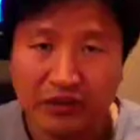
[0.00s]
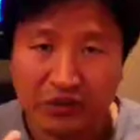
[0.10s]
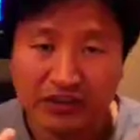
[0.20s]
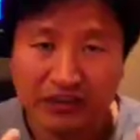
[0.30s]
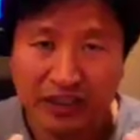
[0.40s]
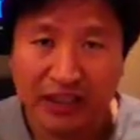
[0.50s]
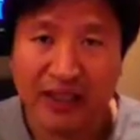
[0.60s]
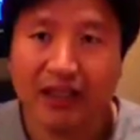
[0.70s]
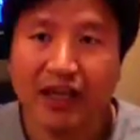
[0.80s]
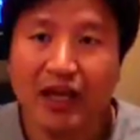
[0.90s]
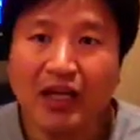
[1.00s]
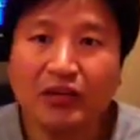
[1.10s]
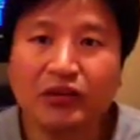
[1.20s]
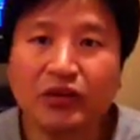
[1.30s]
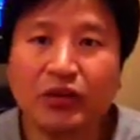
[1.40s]
new skin.
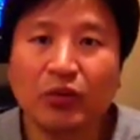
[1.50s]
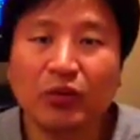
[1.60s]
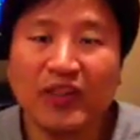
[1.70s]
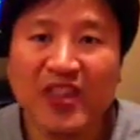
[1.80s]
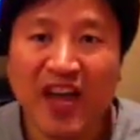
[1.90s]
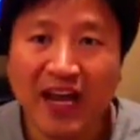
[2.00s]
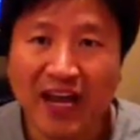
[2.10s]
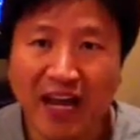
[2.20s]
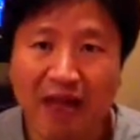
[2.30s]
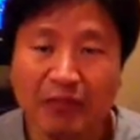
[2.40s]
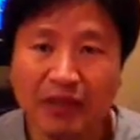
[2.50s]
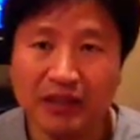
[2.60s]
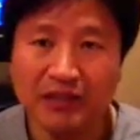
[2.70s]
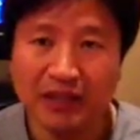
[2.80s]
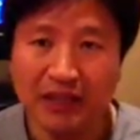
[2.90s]
So when that
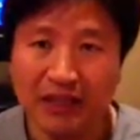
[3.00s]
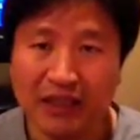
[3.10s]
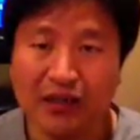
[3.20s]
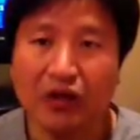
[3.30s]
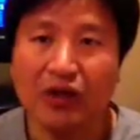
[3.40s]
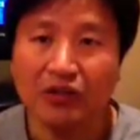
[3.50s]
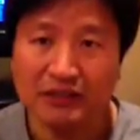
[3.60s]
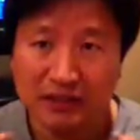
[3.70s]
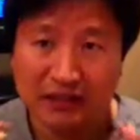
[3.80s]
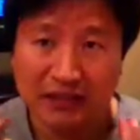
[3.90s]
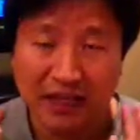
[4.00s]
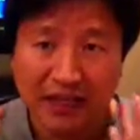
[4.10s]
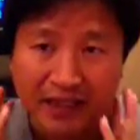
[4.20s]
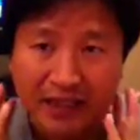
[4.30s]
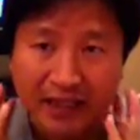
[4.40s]
happens, it causes a
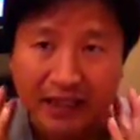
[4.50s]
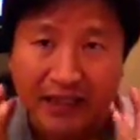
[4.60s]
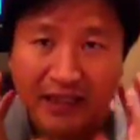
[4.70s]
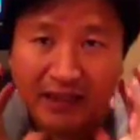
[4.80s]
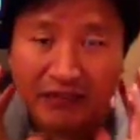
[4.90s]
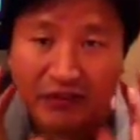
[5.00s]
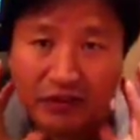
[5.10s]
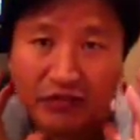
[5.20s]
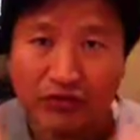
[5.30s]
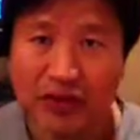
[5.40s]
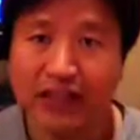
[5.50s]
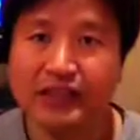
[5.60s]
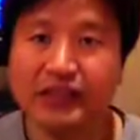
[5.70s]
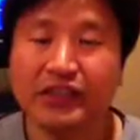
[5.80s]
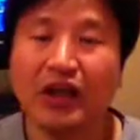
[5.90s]
tightening and
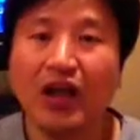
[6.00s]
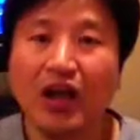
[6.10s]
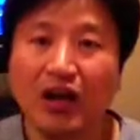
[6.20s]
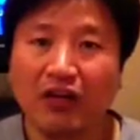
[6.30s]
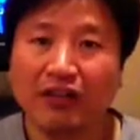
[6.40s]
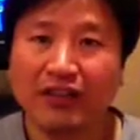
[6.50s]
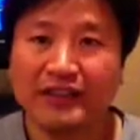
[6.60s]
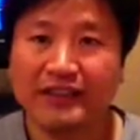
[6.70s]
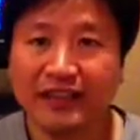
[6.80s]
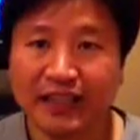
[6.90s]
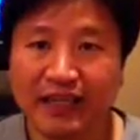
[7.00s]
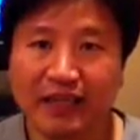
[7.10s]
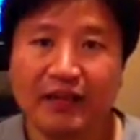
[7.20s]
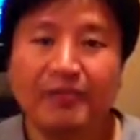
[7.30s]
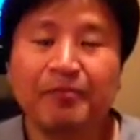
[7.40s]
rejuvenation of the skin.
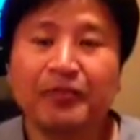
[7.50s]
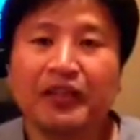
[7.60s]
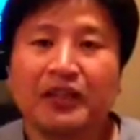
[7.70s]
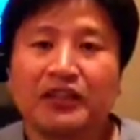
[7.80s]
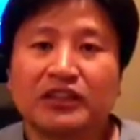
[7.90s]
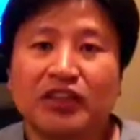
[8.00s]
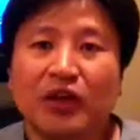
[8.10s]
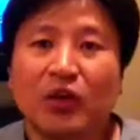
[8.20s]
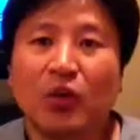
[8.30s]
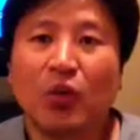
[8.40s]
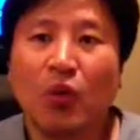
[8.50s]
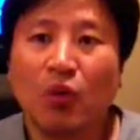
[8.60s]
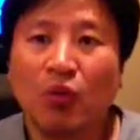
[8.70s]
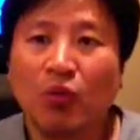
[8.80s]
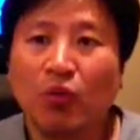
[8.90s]
So
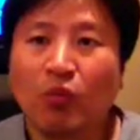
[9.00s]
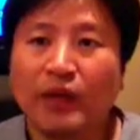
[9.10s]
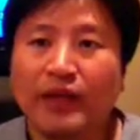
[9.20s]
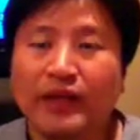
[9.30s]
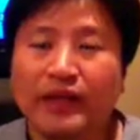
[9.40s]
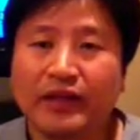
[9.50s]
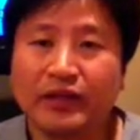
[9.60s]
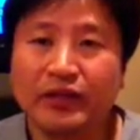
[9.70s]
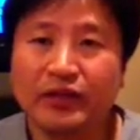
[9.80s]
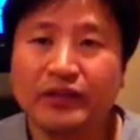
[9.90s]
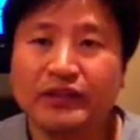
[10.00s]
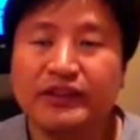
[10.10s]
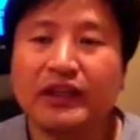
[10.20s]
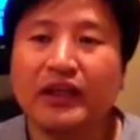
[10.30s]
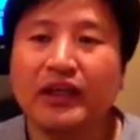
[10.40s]
we use